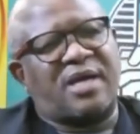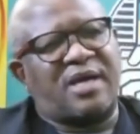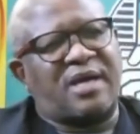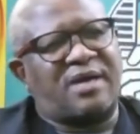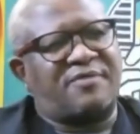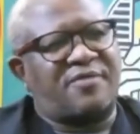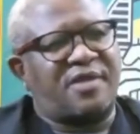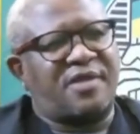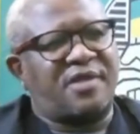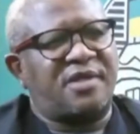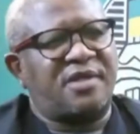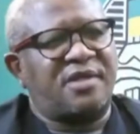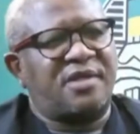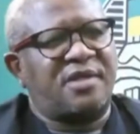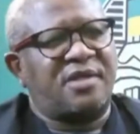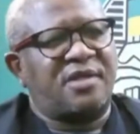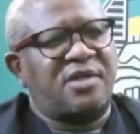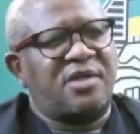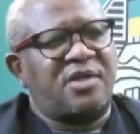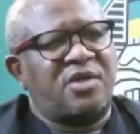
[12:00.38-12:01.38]
there?
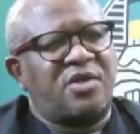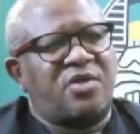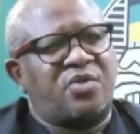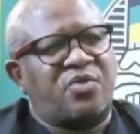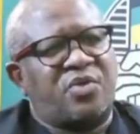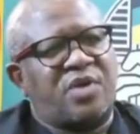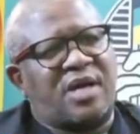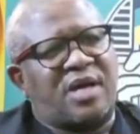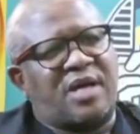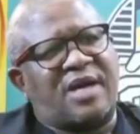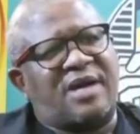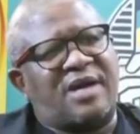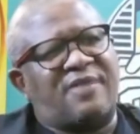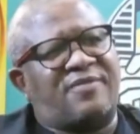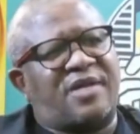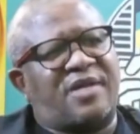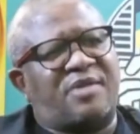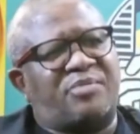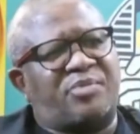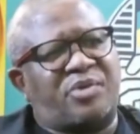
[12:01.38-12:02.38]
We arrived there
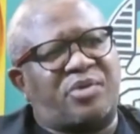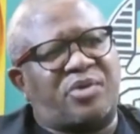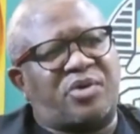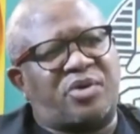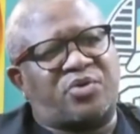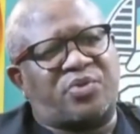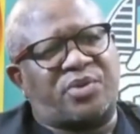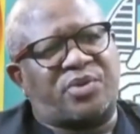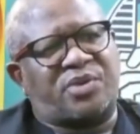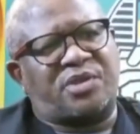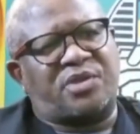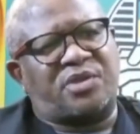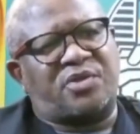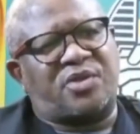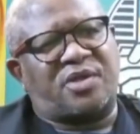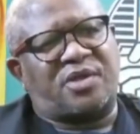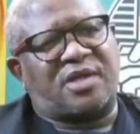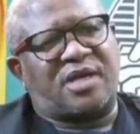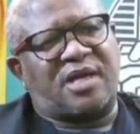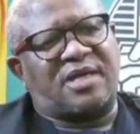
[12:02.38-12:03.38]
because we did not
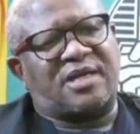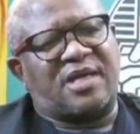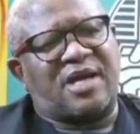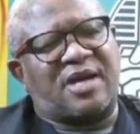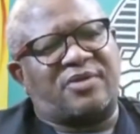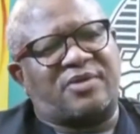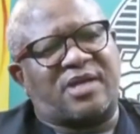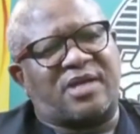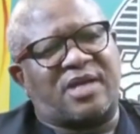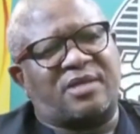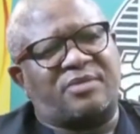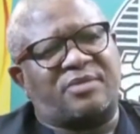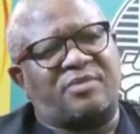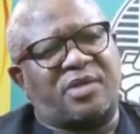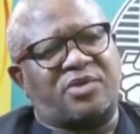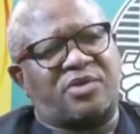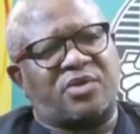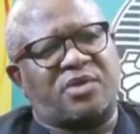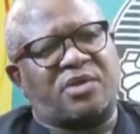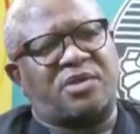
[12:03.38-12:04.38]
get outright
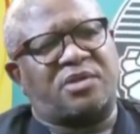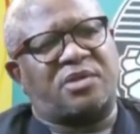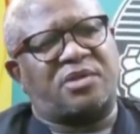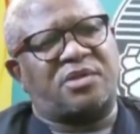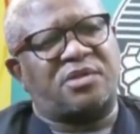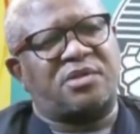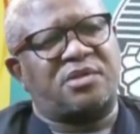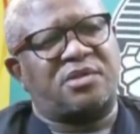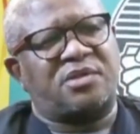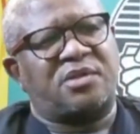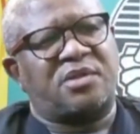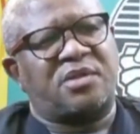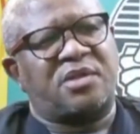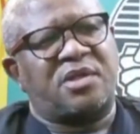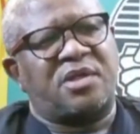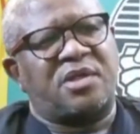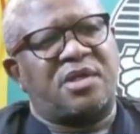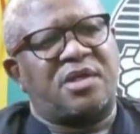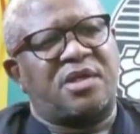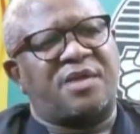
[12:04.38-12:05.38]
majority.
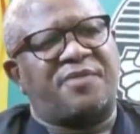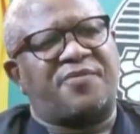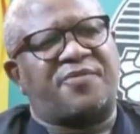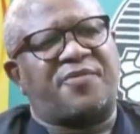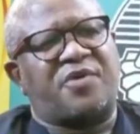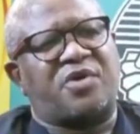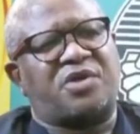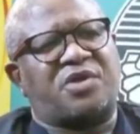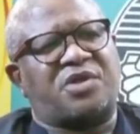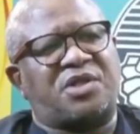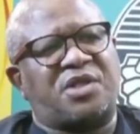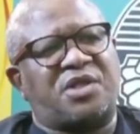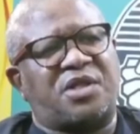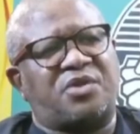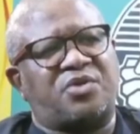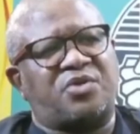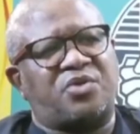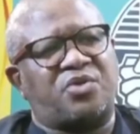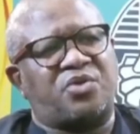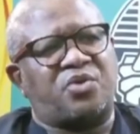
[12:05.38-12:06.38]
If not
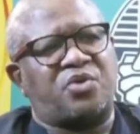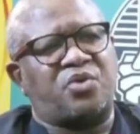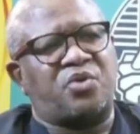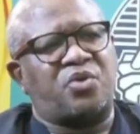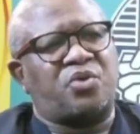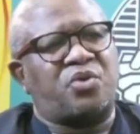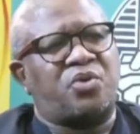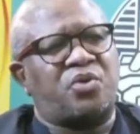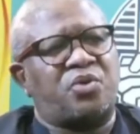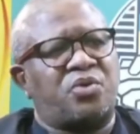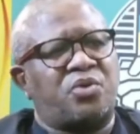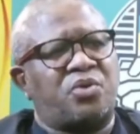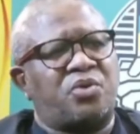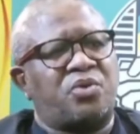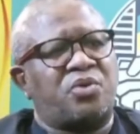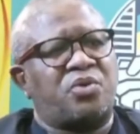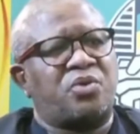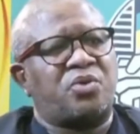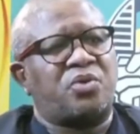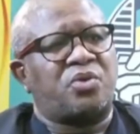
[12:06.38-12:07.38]
GNU, who?
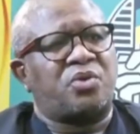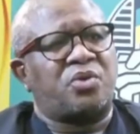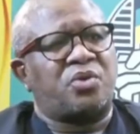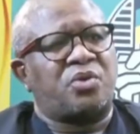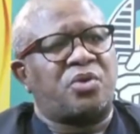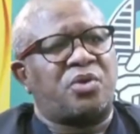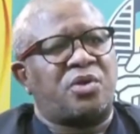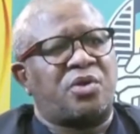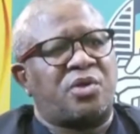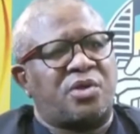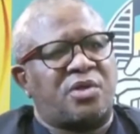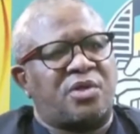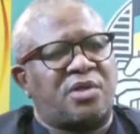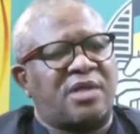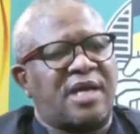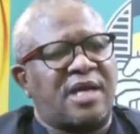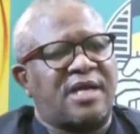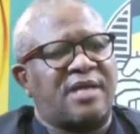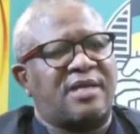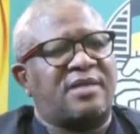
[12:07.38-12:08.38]

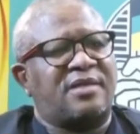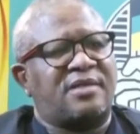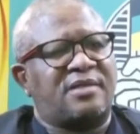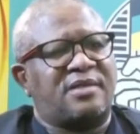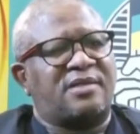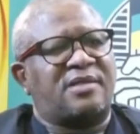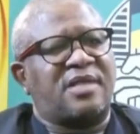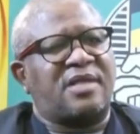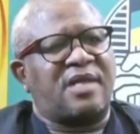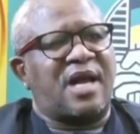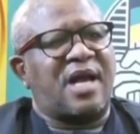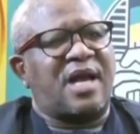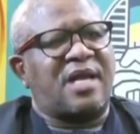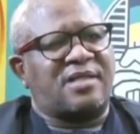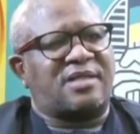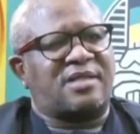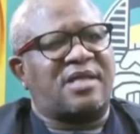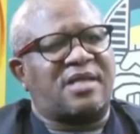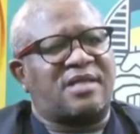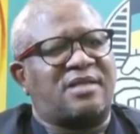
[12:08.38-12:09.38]
Then they
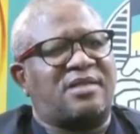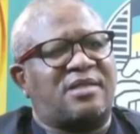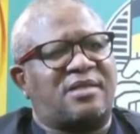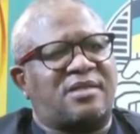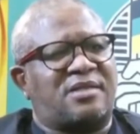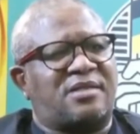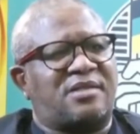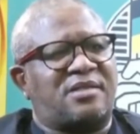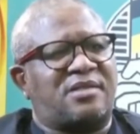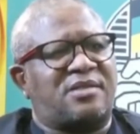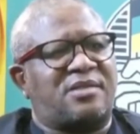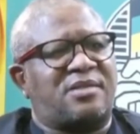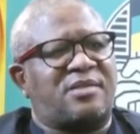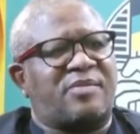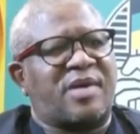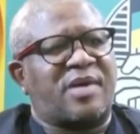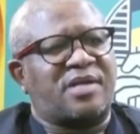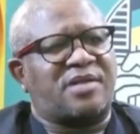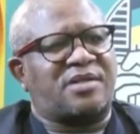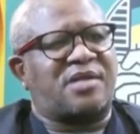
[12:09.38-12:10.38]
answer it
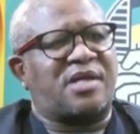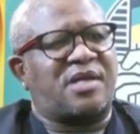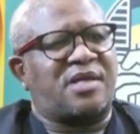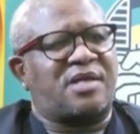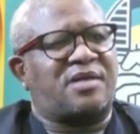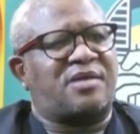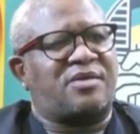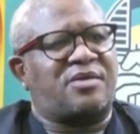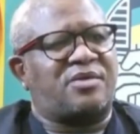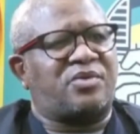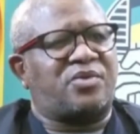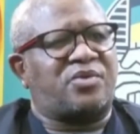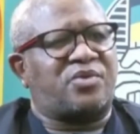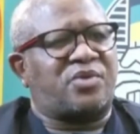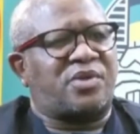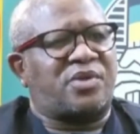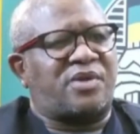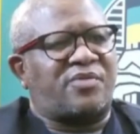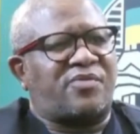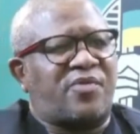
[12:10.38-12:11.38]
by saying you should
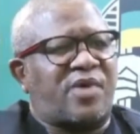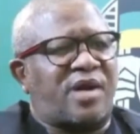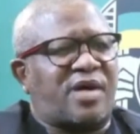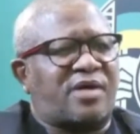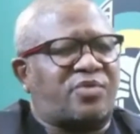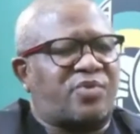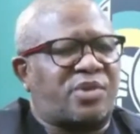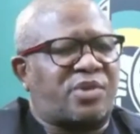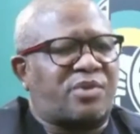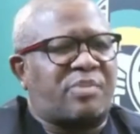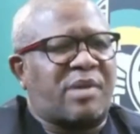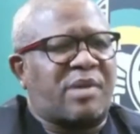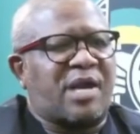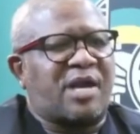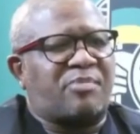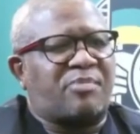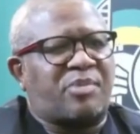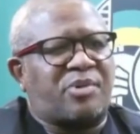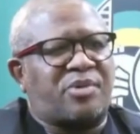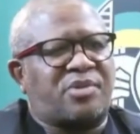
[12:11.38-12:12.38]
have worked with black
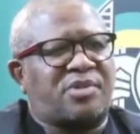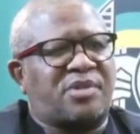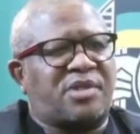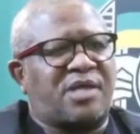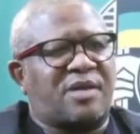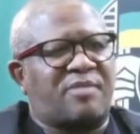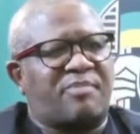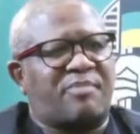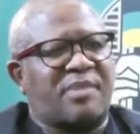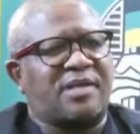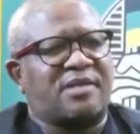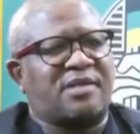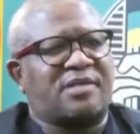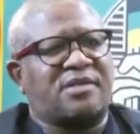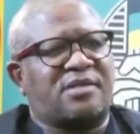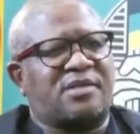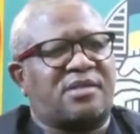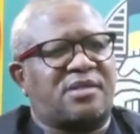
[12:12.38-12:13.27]
political parties